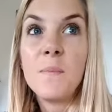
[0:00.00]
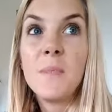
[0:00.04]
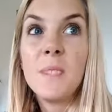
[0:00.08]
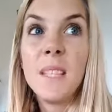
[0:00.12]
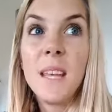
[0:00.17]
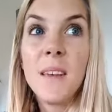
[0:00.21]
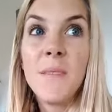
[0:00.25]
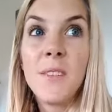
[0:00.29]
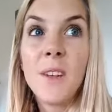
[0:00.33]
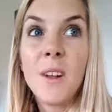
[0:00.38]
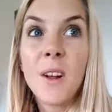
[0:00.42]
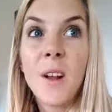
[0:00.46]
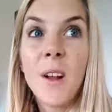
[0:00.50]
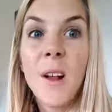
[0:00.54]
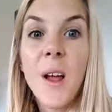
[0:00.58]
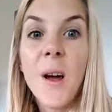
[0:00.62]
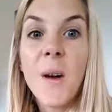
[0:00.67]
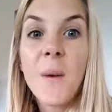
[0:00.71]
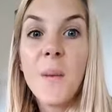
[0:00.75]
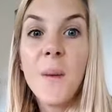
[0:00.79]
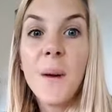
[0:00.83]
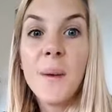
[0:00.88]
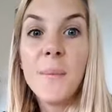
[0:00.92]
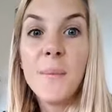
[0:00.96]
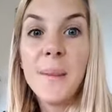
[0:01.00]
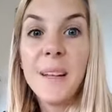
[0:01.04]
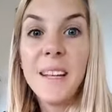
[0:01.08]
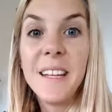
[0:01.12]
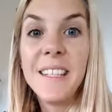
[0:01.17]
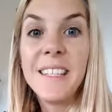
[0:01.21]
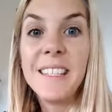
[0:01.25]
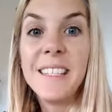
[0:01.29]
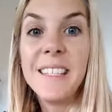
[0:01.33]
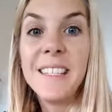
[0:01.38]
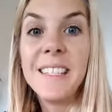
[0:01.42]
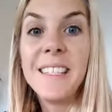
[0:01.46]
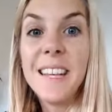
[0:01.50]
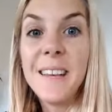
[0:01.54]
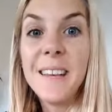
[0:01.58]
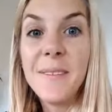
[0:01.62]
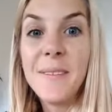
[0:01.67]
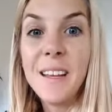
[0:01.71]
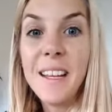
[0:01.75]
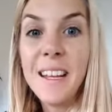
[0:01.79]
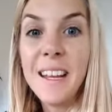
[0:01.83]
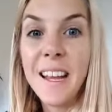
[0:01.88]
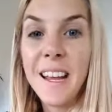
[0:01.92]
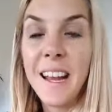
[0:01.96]
seven o'clock, one minute to
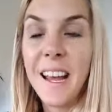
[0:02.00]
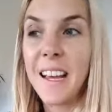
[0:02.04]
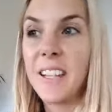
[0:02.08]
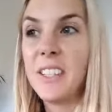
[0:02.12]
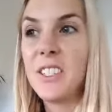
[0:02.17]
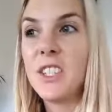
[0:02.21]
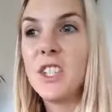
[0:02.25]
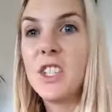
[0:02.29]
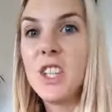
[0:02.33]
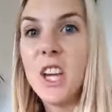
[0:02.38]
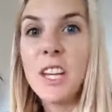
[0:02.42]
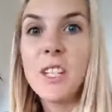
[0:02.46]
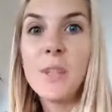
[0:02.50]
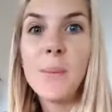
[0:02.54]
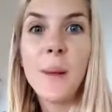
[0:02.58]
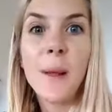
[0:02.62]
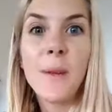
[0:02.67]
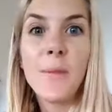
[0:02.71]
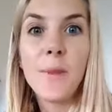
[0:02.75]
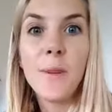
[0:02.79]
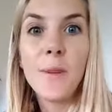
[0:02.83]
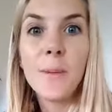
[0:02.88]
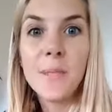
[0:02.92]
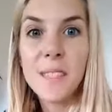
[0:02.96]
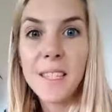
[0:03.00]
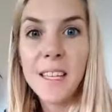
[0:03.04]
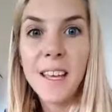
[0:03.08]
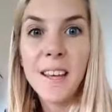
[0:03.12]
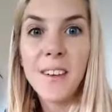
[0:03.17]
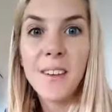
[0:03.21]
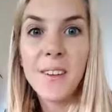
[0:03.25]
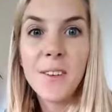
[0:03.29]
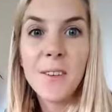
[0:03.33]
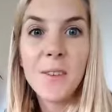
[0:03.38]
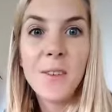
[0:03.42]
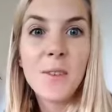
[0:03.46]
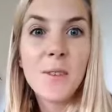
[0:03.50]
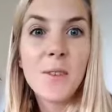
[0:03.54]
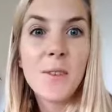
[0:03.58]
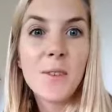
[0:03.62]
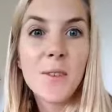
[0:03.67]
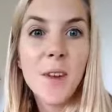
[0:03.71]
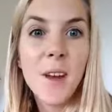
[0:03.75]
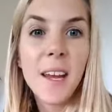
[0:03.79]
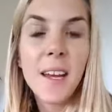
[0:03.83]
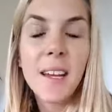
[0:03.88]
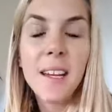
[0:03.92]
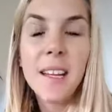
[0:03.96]
seven, and I had to change platforms and get on a new
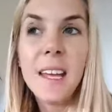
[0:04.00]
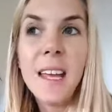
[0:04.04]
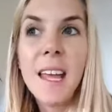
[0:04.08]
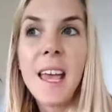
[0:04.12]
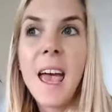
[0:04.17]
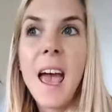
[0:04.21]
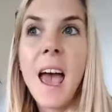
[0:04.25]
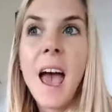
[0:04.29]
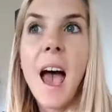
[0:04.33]
train.